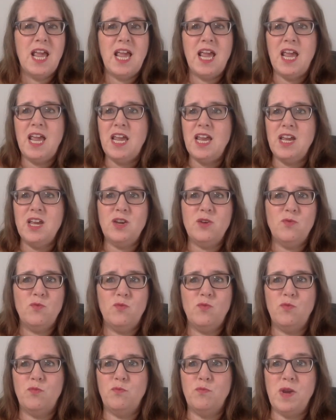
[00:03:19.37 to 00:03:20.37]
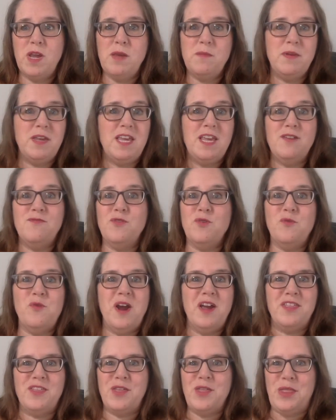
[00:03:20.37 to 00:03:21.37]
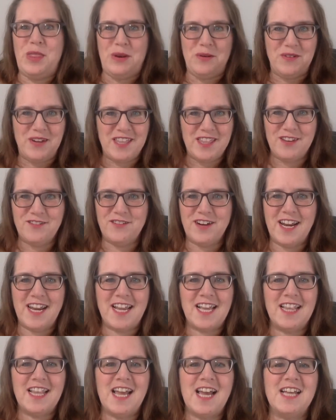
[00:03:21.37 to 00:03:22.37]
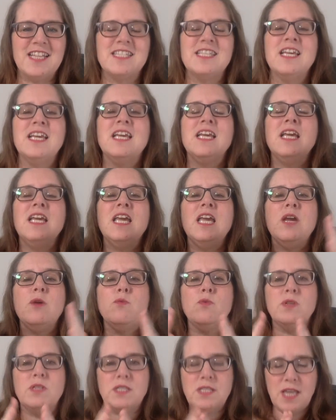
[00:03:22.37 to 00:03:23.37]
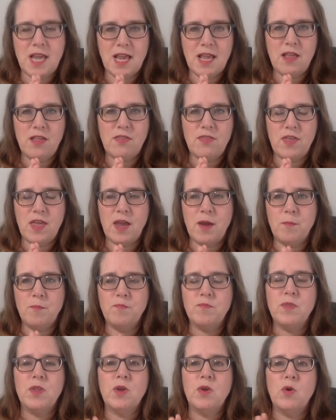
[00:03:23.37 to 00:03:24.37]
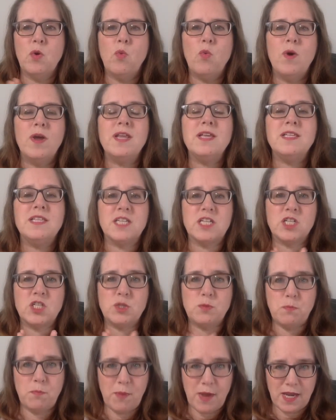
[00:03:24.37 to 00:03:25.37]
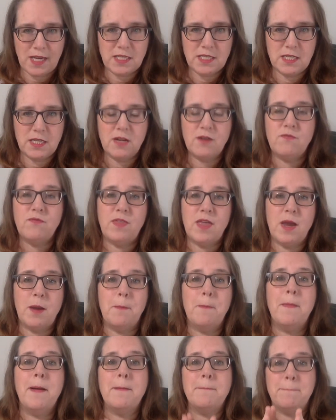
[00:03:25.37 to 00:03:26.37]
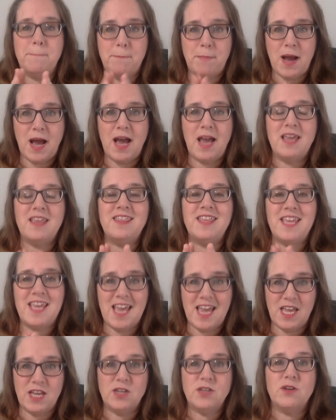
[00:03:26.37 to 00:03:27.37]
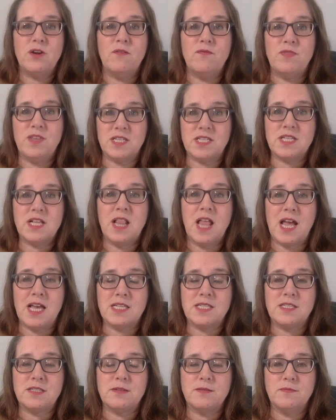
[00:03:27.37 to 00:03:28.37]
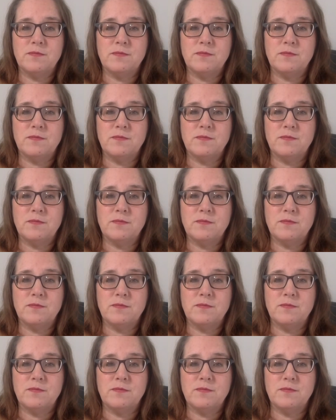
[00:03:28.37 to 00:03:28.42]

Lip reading: and maybe even whether they're in the right class. It will tell them what is expected of them by the end of this class.